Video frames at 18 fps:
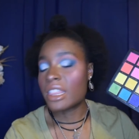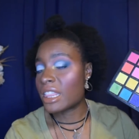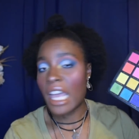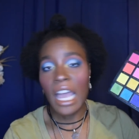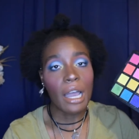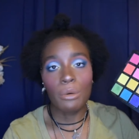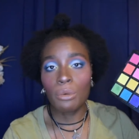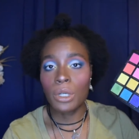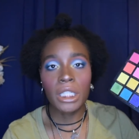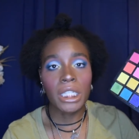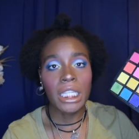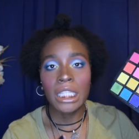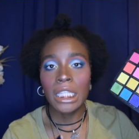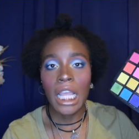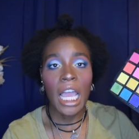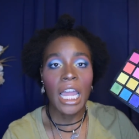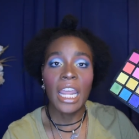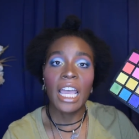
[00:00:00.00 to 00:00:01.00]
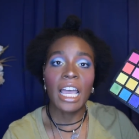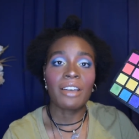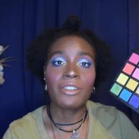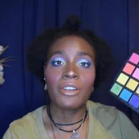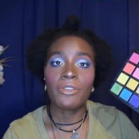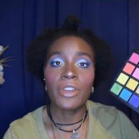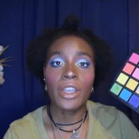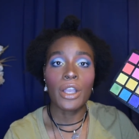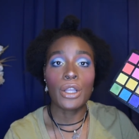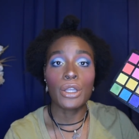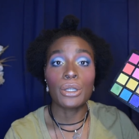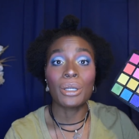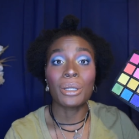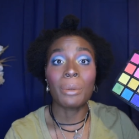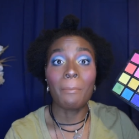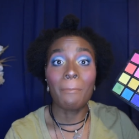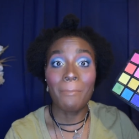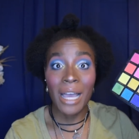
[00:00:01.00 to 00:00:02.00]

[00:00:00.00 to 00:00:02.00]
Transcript: that one does not have a very good